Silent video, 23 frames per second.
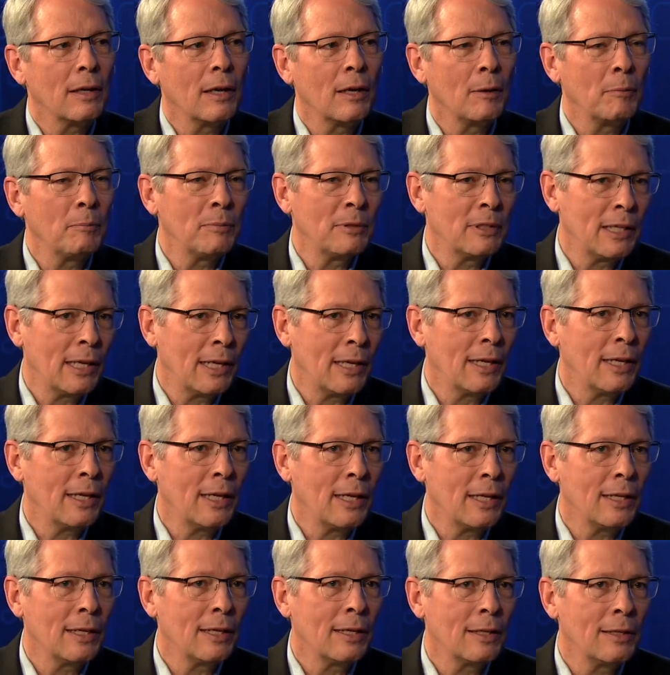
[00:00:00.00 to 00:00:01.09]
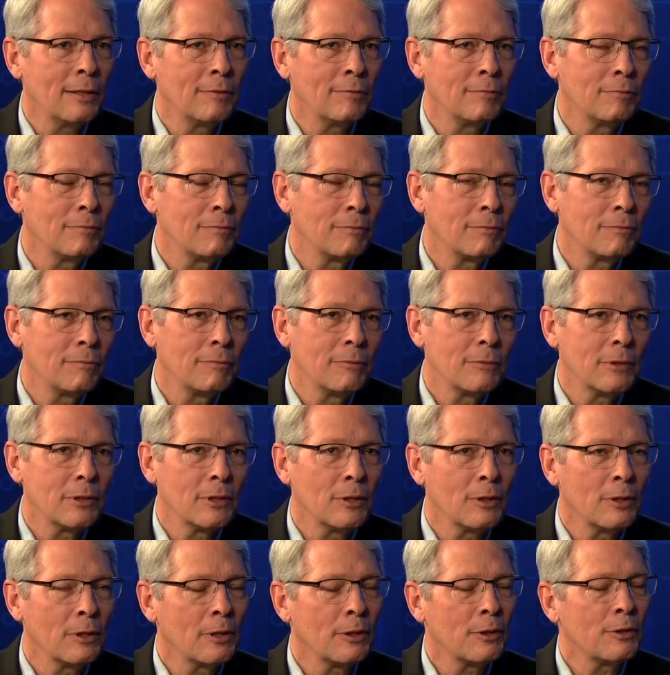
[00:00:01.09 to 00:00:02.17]
uptake in
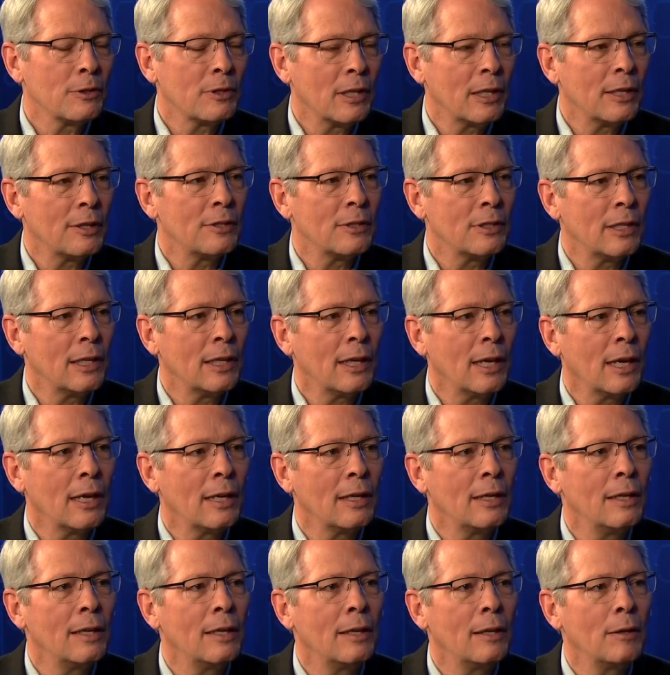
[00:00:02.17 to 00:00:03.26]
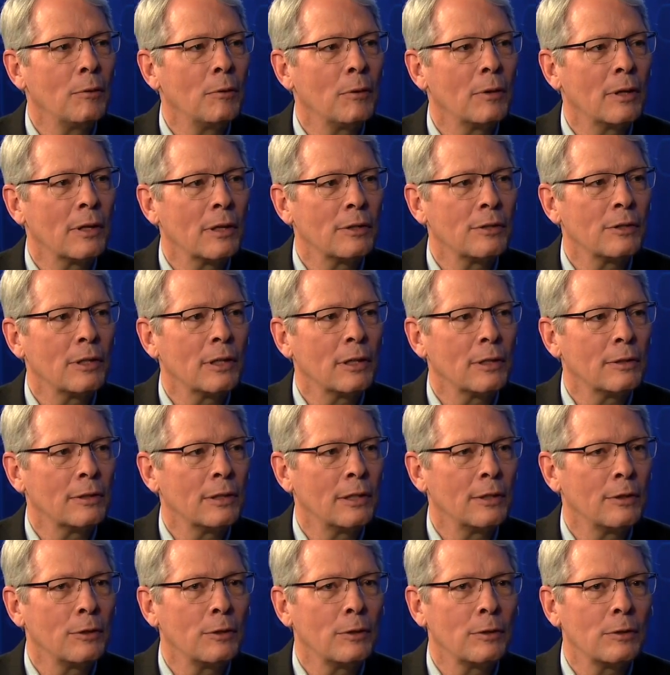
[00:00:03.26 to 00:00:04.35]
earlier stage CKD with
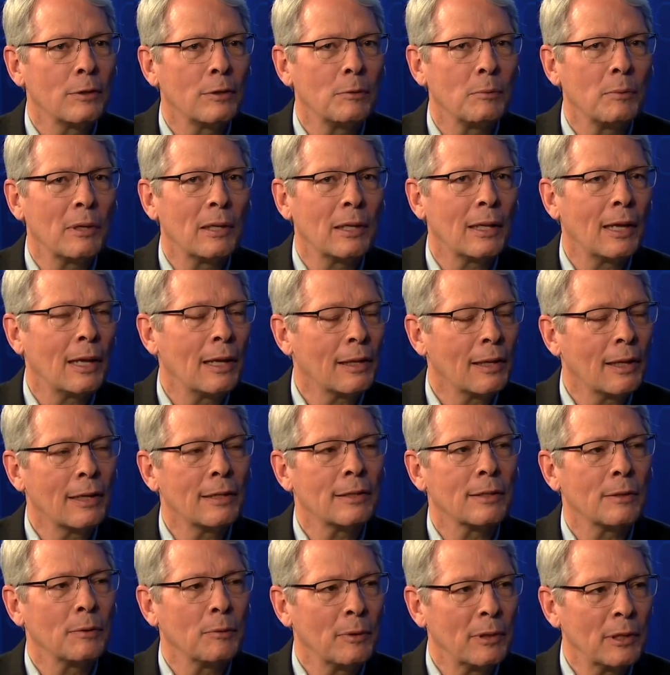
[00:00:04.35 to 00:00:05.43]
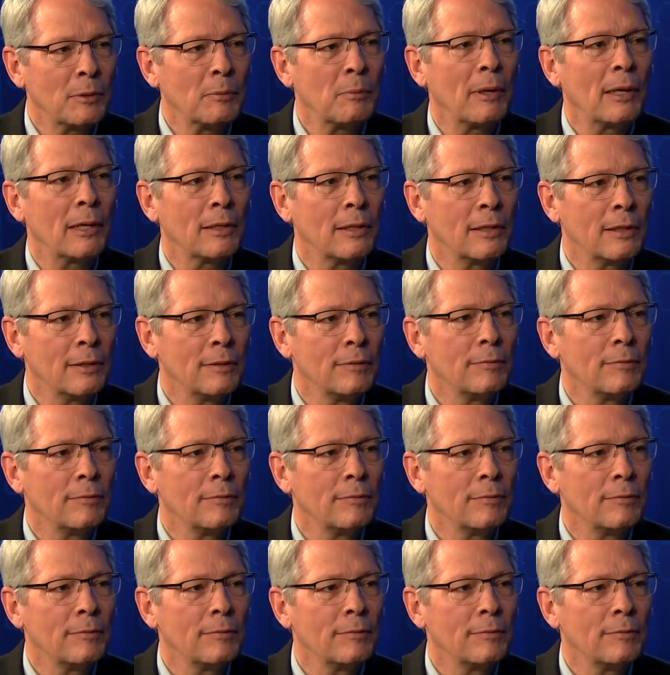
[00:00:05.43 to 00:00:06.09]
SGLT2s has been a lot less than we expected.